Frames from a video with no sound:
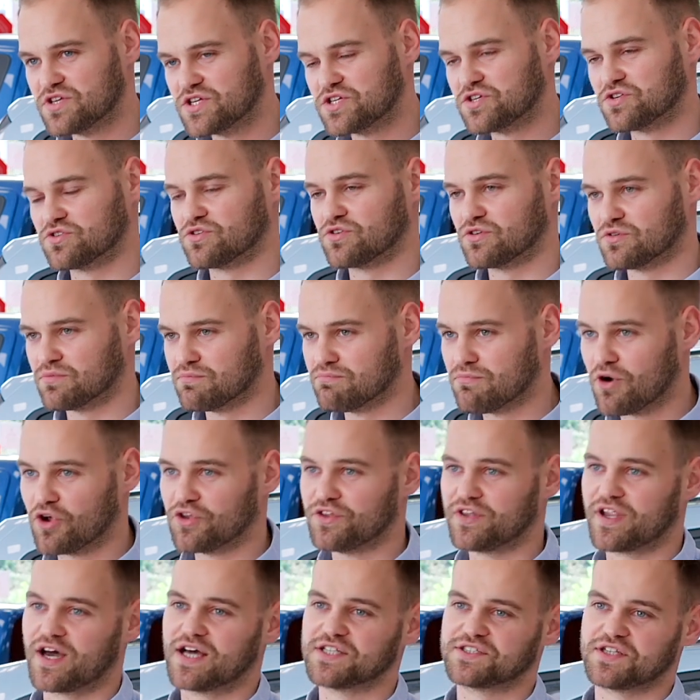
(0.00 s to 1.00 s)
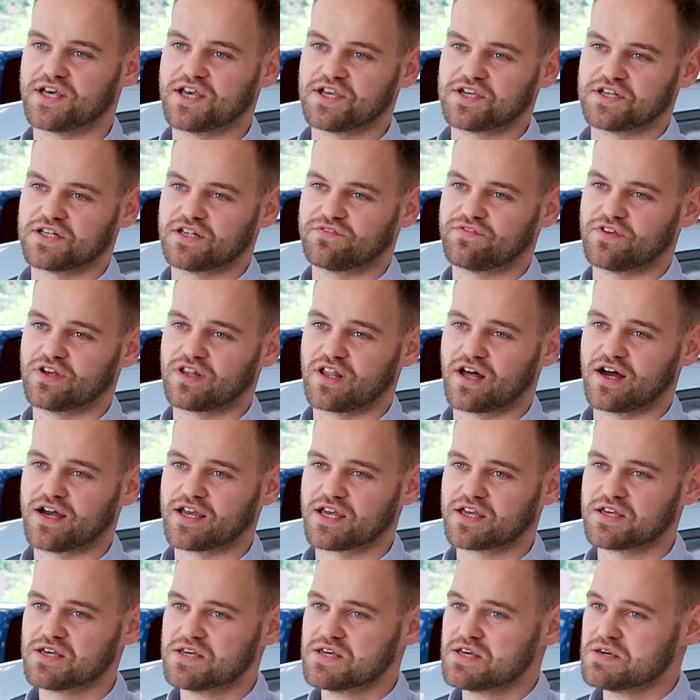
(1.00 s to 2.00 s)
digital modernisation, if you
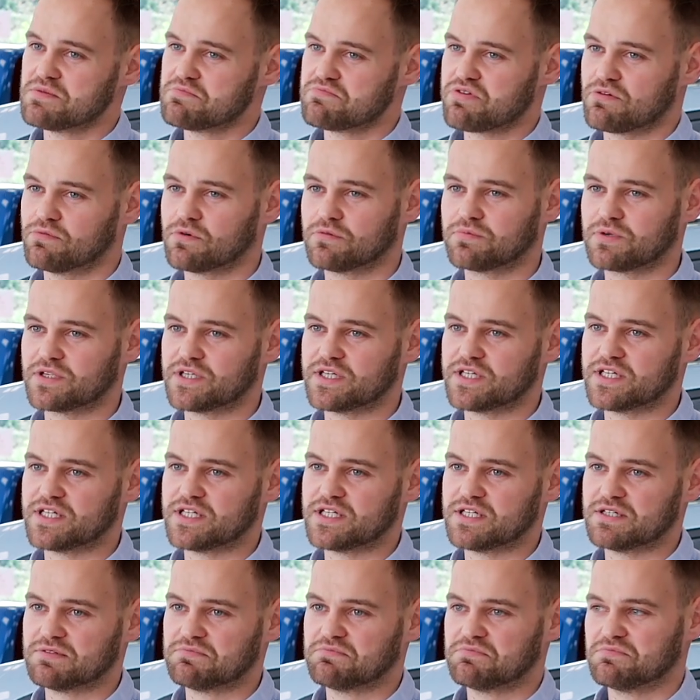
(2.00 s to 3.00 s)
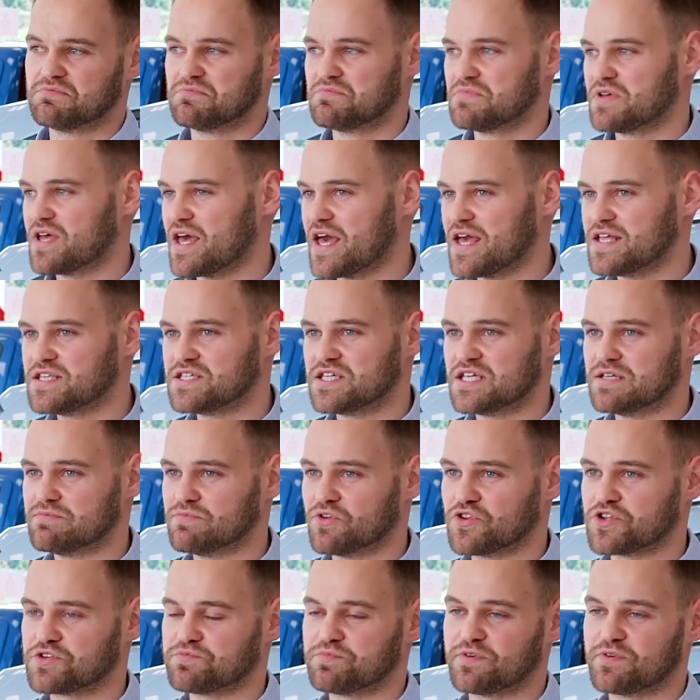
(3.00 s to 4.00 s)
like, probably 18 months